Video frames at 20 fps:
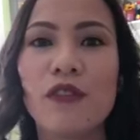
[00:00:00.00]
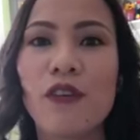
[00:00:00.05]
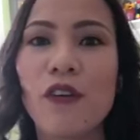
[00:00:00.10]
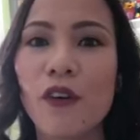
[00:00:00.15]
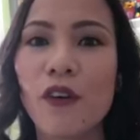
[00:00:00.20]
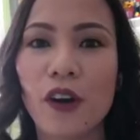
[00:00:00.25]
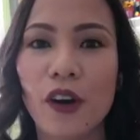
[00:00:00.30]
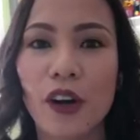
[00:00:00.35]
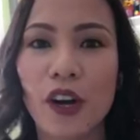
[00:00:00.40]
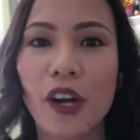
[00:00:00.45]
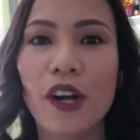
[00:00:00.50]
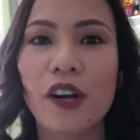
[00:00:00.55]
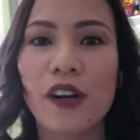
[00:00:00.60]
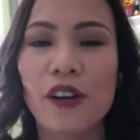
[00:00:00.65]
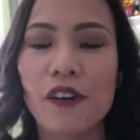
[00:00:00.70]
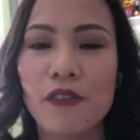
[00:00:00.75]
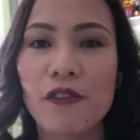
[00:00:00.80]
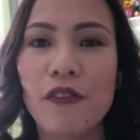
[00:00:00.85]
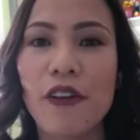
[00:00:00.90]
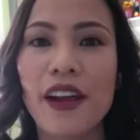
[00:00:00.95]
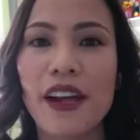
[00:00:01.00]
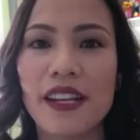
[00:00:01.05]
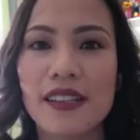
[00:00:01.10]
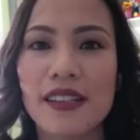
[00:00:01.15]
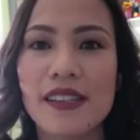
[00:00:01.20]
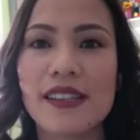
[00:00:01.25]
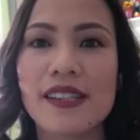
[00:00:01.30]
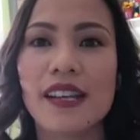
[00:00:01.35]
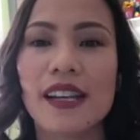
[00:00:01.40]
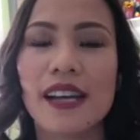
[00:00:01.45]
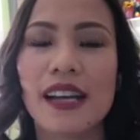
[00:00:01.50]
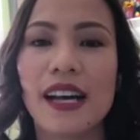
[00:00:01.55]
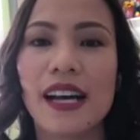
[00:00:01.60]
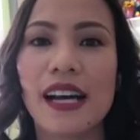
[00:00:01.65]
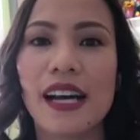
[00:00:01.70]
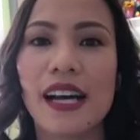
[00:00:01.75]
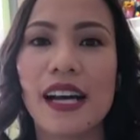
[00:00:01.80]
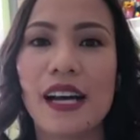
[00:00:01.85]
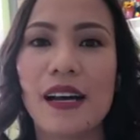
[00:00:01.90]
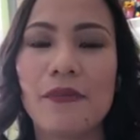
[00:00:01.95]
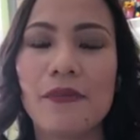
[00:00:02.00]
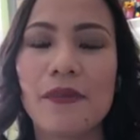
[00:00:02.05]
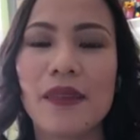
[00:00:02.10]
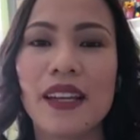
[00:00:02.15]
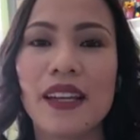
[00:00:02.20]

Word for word: four friends. Um, yeah.